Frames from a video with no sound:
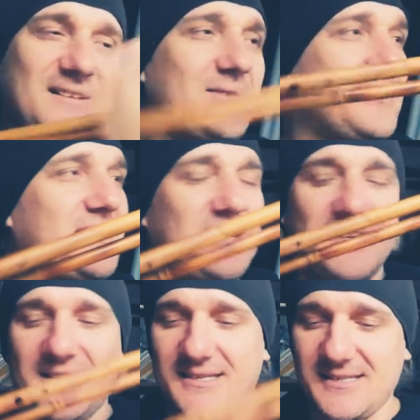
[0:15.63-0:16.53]
Look at
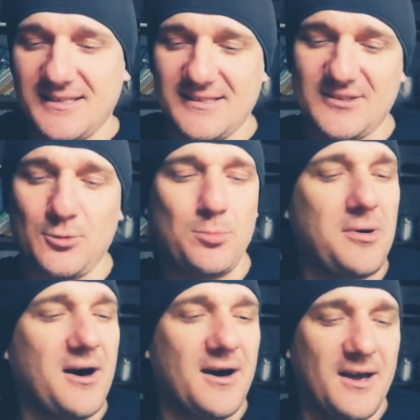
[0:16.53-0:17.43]
this, it's two
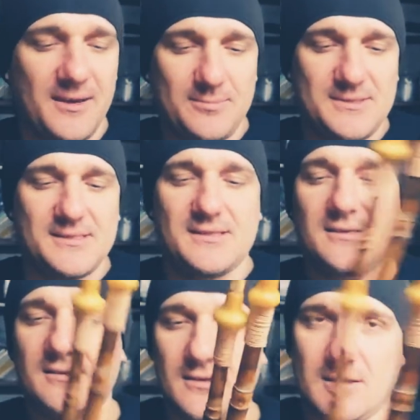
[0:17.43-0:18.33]
pipes,
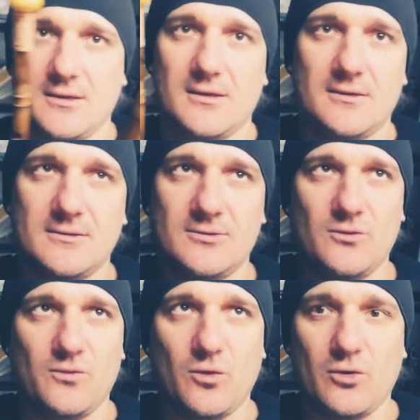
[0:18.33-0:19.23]

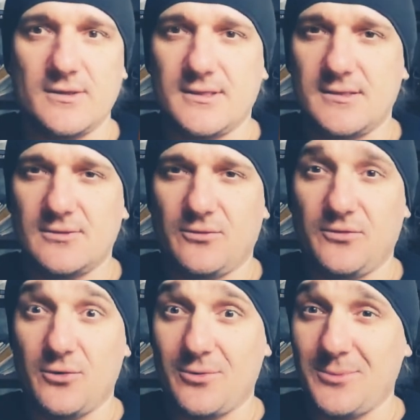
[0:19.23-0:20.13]
two voices
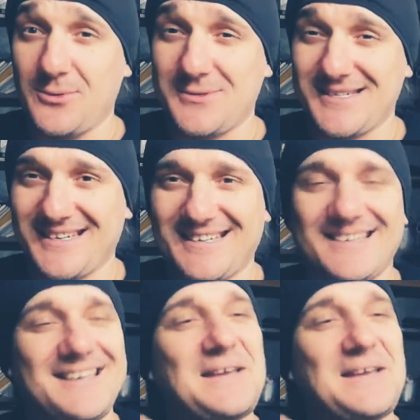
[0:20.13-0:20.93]
of your music.